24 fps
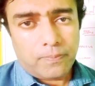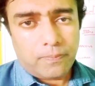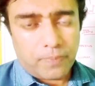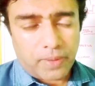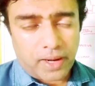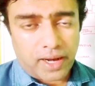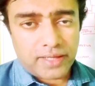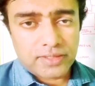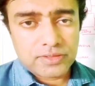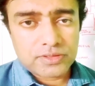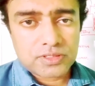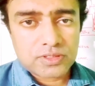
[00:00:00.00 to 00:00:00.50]

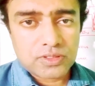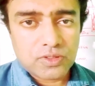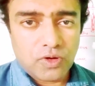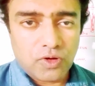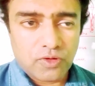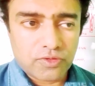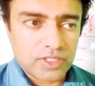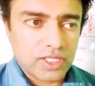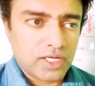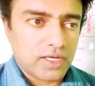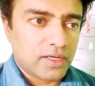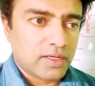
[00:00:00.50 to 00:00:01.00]
price
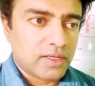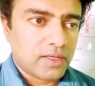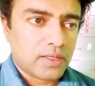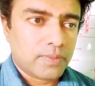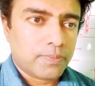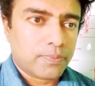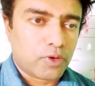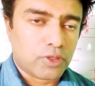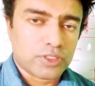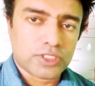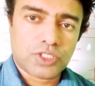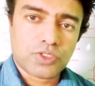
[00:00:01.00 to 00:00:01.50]
or the
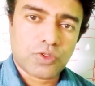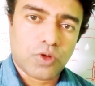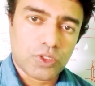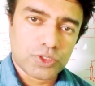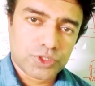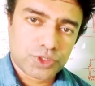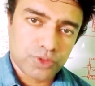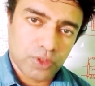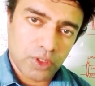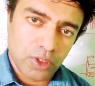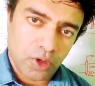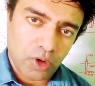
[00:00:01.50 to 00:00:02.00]
project
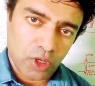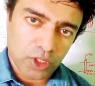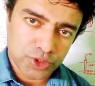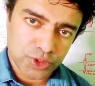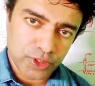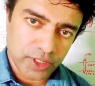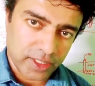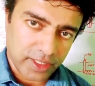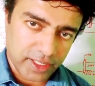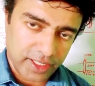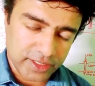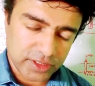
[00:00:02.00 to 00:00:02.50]
cost will
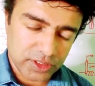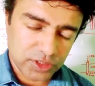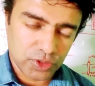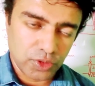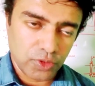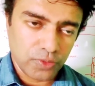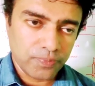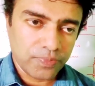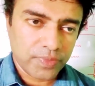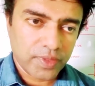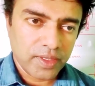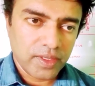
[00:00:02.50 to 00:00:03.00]
also increase.
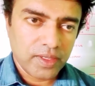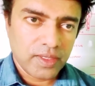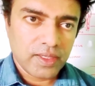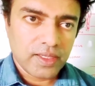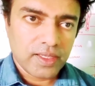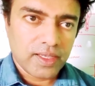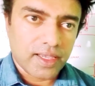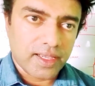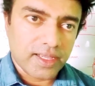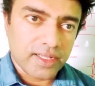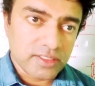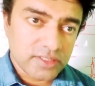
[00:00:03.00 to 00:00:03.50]
So
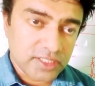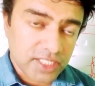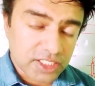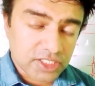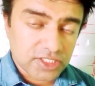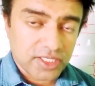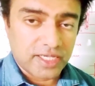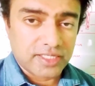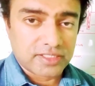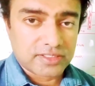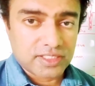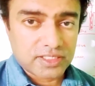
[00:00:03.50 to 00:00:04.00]
in
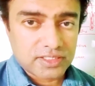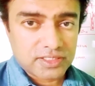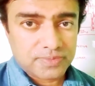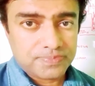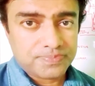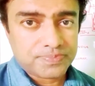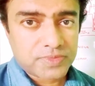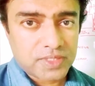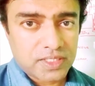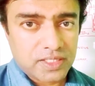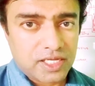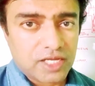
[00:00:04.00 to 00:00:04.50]
such cases,
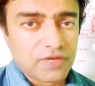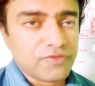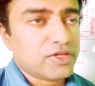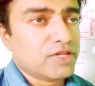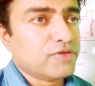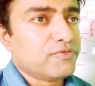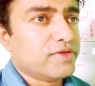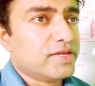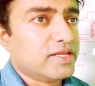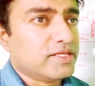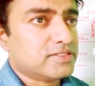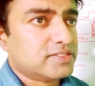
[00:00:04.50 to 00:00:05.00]
even
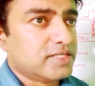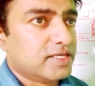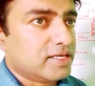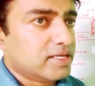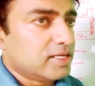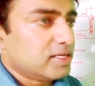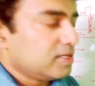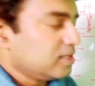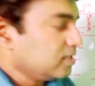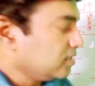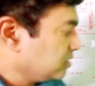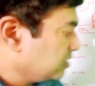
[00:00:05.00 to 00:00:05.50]
if it is
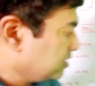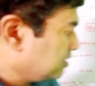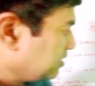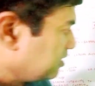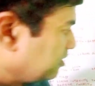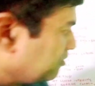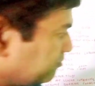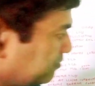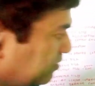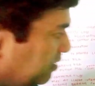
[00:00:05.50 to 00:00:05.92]
if